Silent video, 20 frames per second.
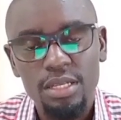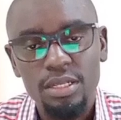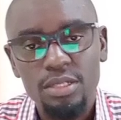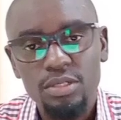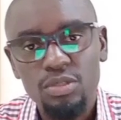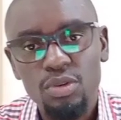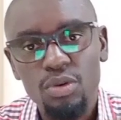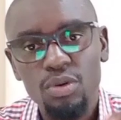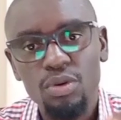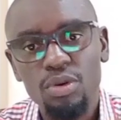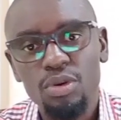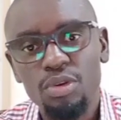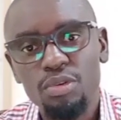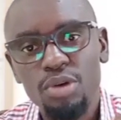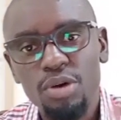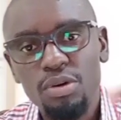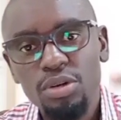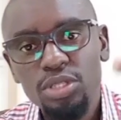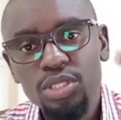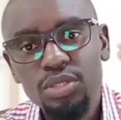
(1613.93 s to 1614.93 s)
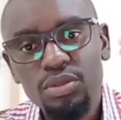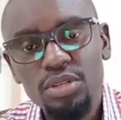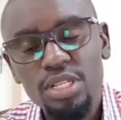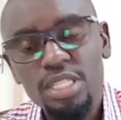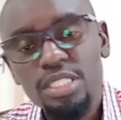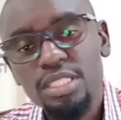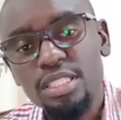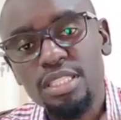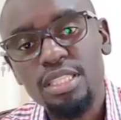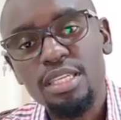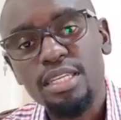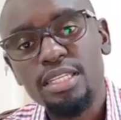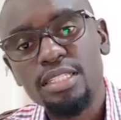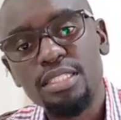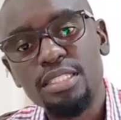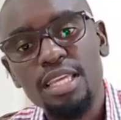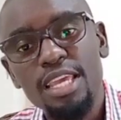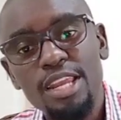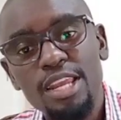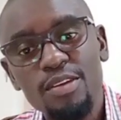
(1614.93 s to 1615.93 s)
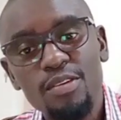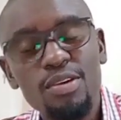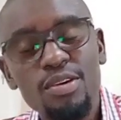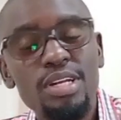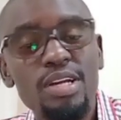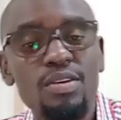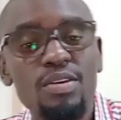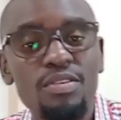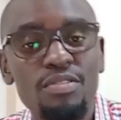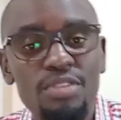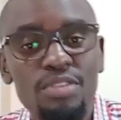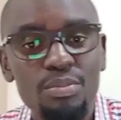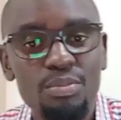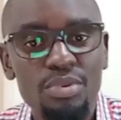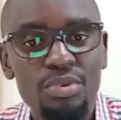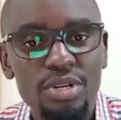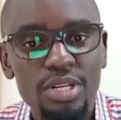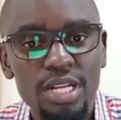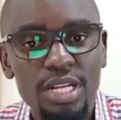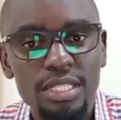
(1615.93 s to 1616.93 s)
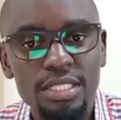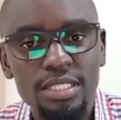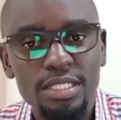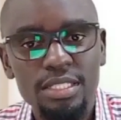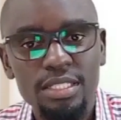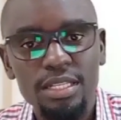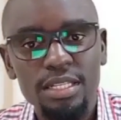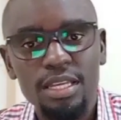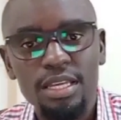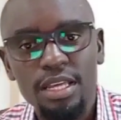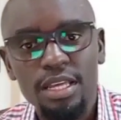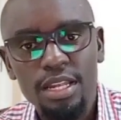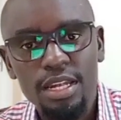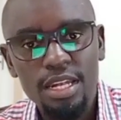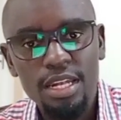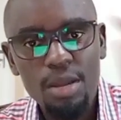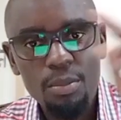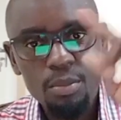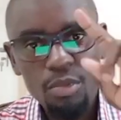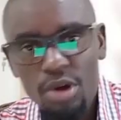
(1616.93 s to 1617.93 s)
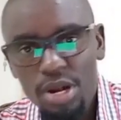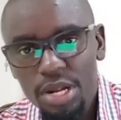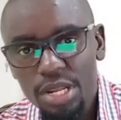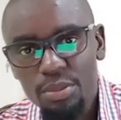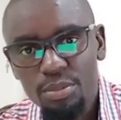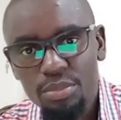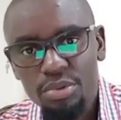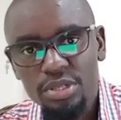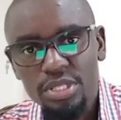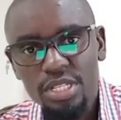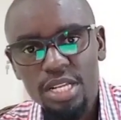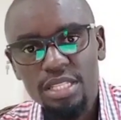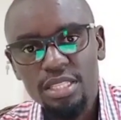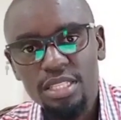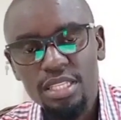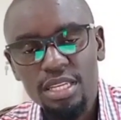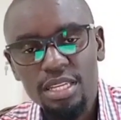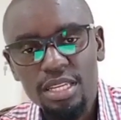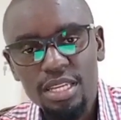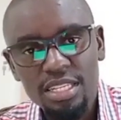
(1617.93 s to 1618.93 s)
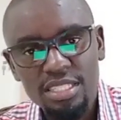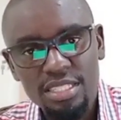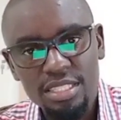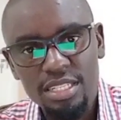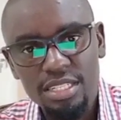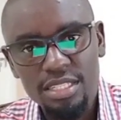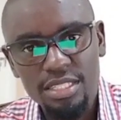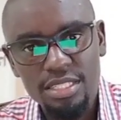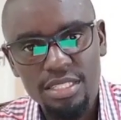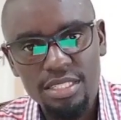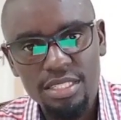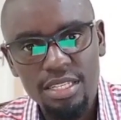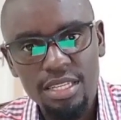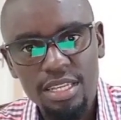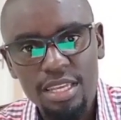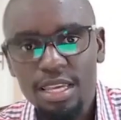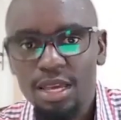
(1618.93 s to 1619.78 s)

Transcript: So you're going to list things in order of importance. Number one important thing is this.